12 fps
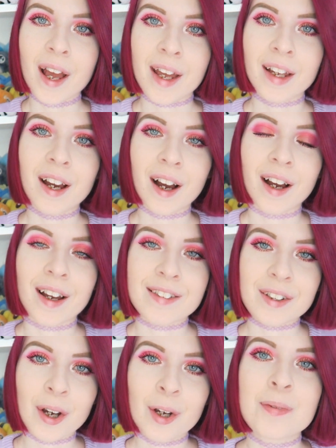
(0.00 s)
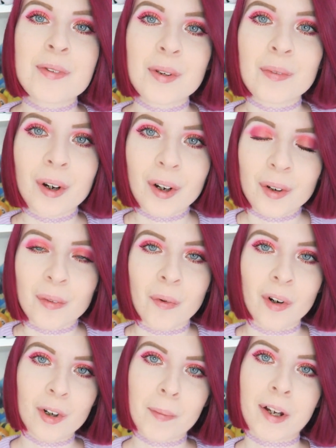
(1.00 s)
Hey guys, I hope you're doing well and
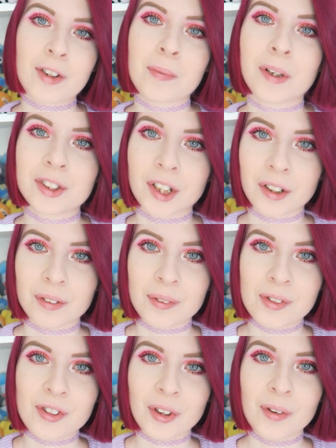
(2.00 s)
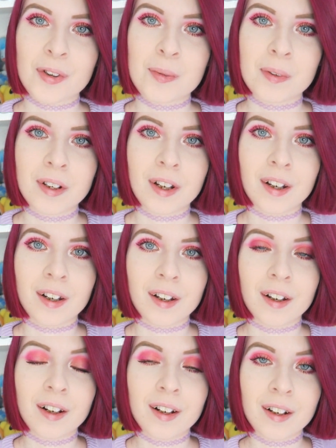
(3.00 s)
welcome back to my channel. So it's been
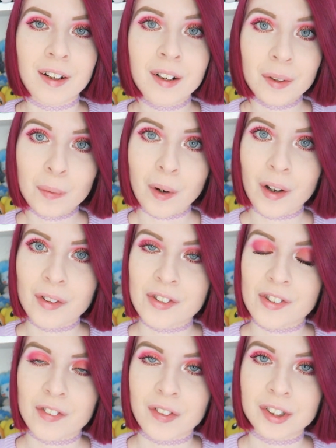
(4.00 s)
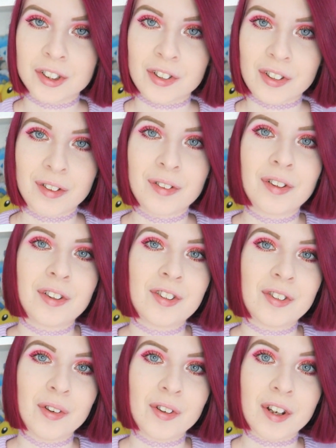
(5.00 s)
a little while since I've actually
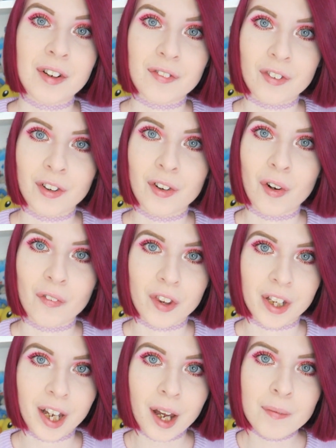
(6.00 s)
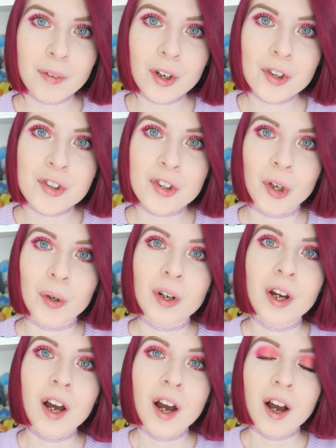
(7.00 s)
stood in front of the camera, so
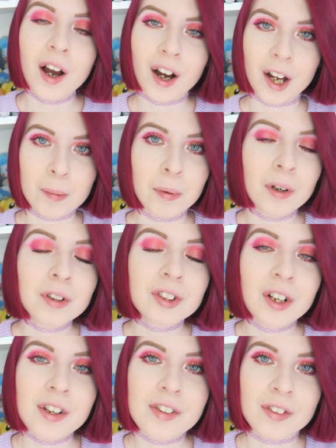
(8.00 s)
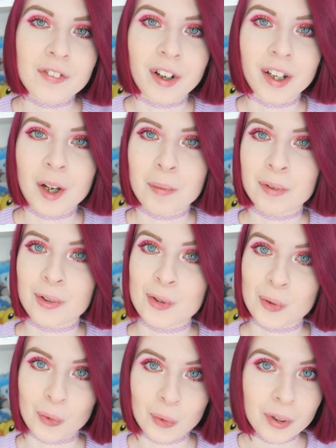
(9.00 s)
I apologise if I come
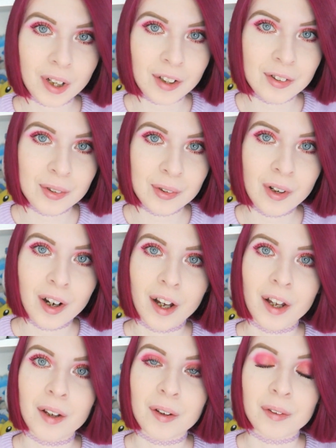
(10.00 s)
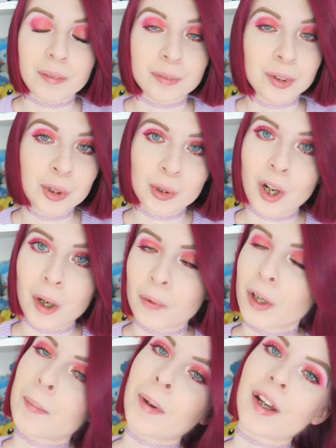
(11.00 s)
across awkward at all. I am sure I
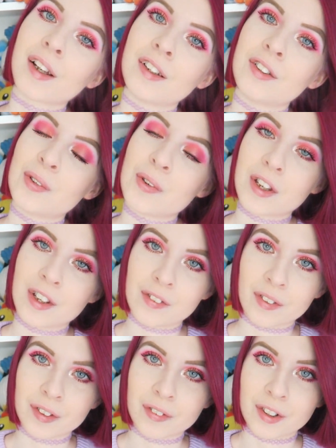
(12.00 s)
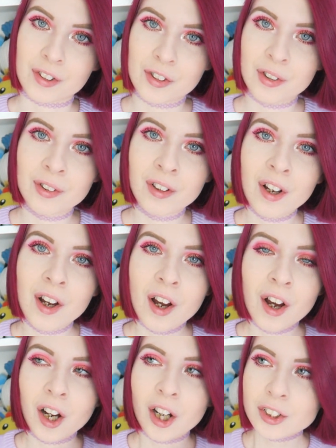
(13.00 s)
will get back into things very soon.
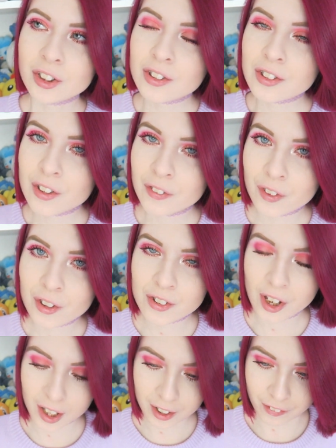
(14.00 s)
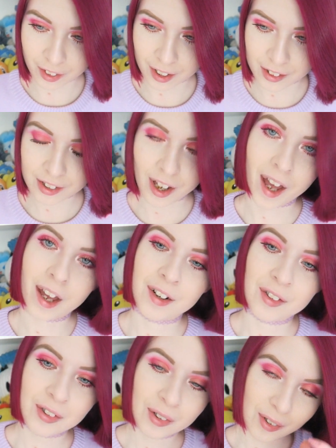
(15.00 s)
I just did a first take of this,
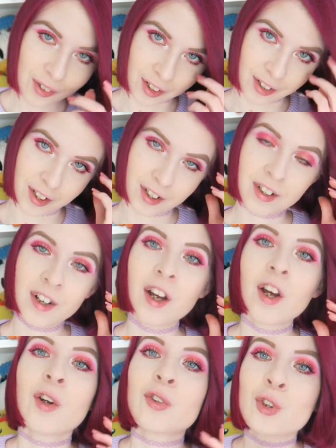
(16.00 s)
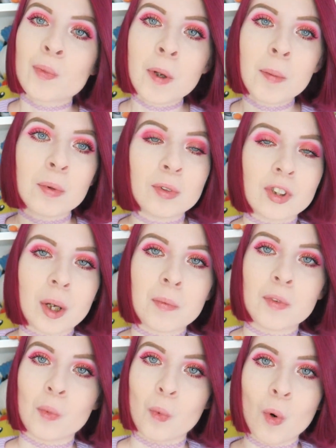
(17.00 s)
and as soon as I did, two people just
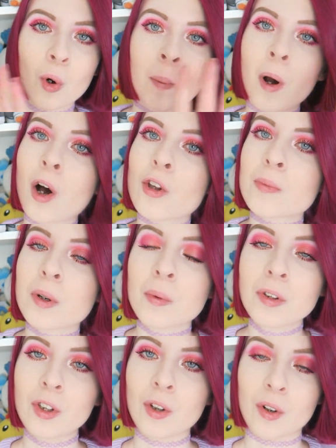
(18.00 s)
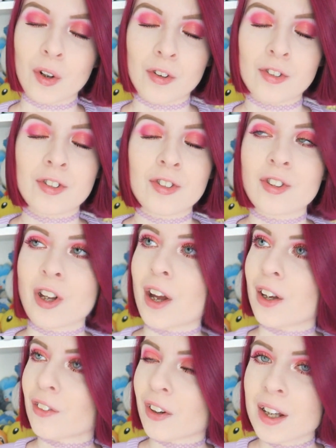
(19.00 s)
happened to walk past my window and I was just
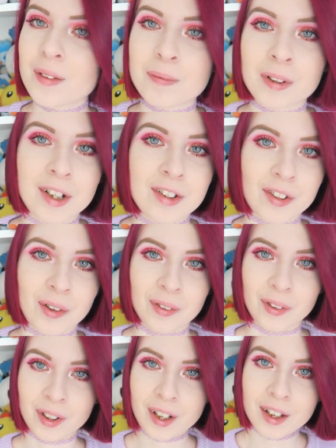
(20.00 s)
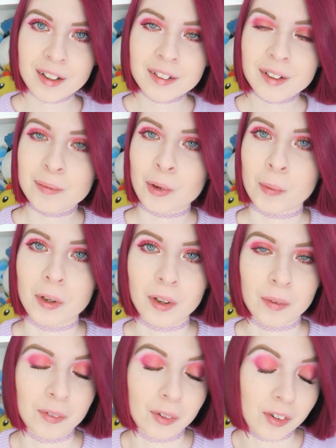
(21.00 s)
like, great, please don't look in. Probably
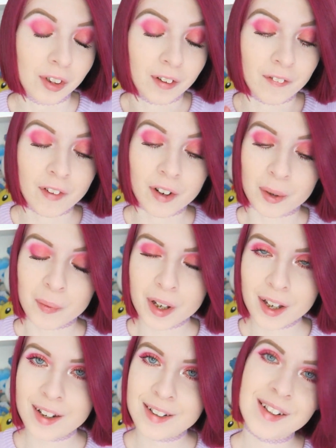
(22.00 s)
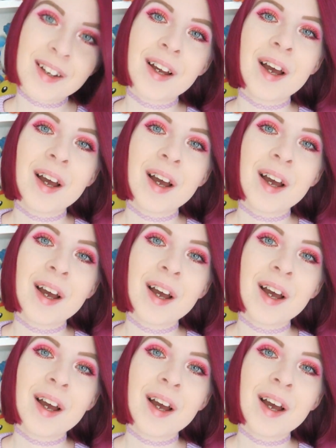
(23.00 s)
look I'm doing something very weird.